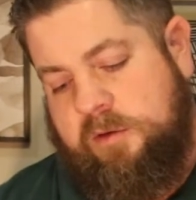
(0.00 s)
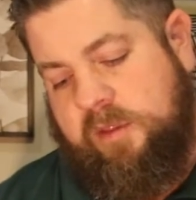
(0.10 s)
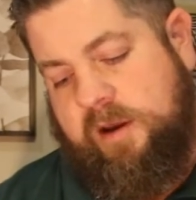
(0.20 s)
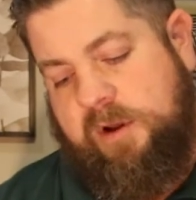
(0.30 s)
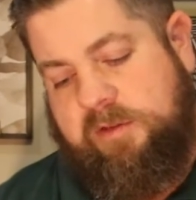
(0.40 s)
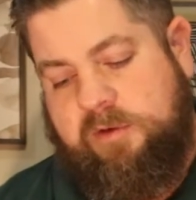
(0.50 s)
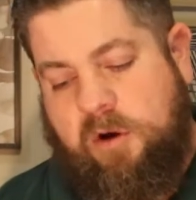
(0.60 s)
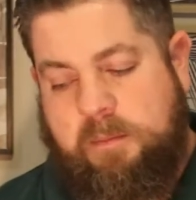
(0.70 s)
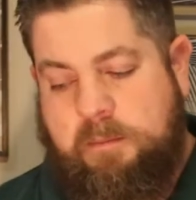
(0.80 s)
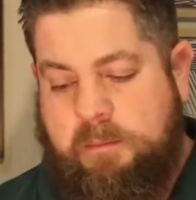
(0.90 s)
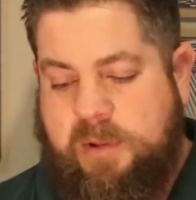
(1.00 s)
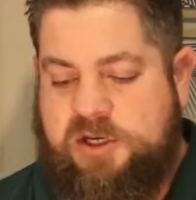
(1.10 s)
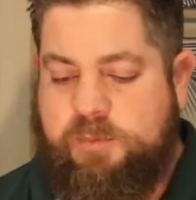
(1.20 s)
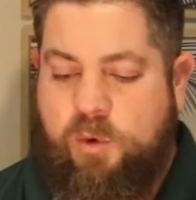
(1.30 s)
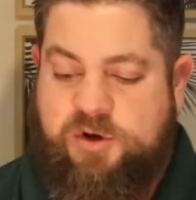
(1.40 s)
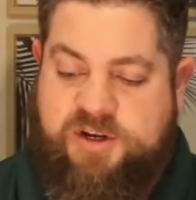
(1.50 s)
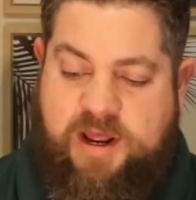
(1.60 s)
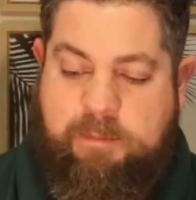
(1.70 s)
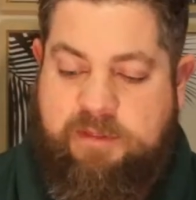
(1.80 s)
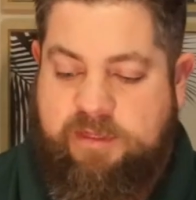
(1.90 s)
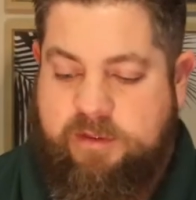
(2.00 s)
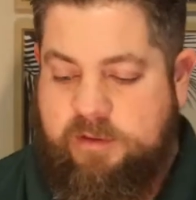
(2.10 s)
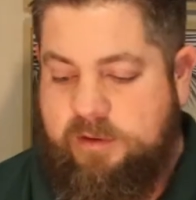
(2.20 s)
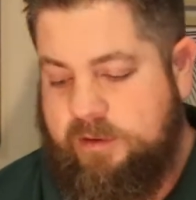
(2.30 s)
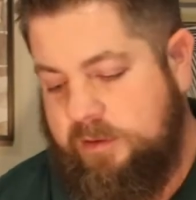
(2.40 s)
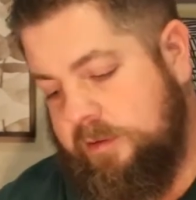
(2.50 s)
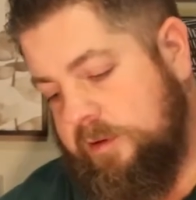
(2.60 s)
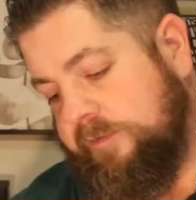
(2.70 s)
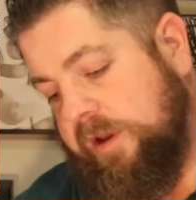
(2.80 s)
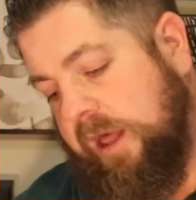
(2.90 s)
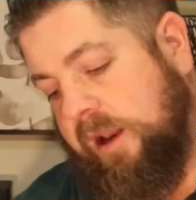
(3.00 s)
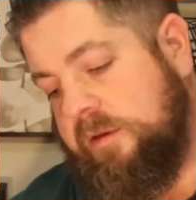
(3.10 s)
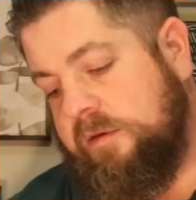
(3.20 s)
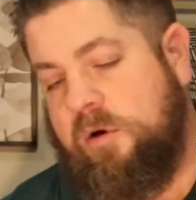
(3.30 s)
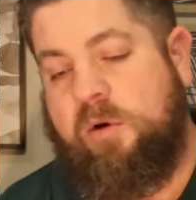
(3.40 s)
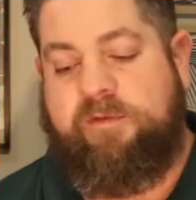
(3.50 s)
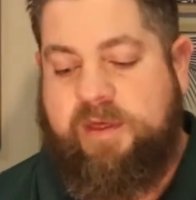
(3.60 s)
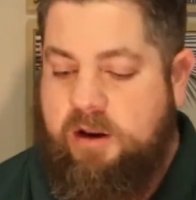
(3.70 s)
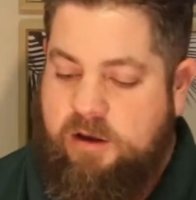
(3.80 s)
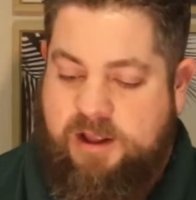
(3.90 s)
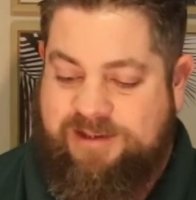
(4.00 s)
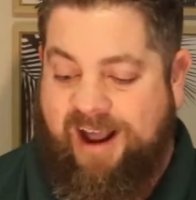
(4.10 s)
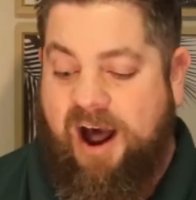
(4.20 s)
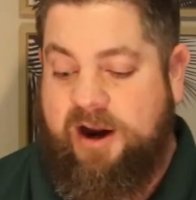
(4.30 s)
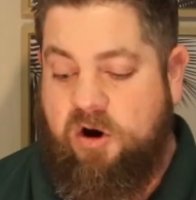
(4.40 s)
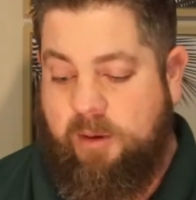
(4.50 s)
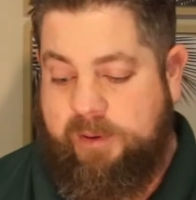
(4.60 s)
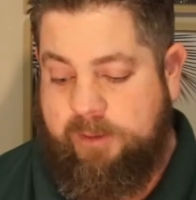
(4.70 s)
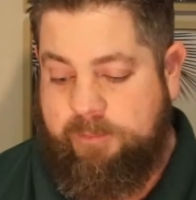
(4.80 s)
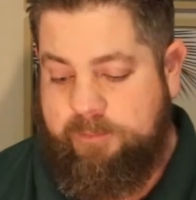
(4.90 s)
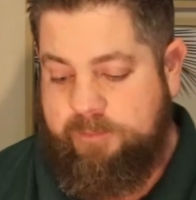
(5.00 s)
So that one's got much more depth of colour, kind of that a dark copper.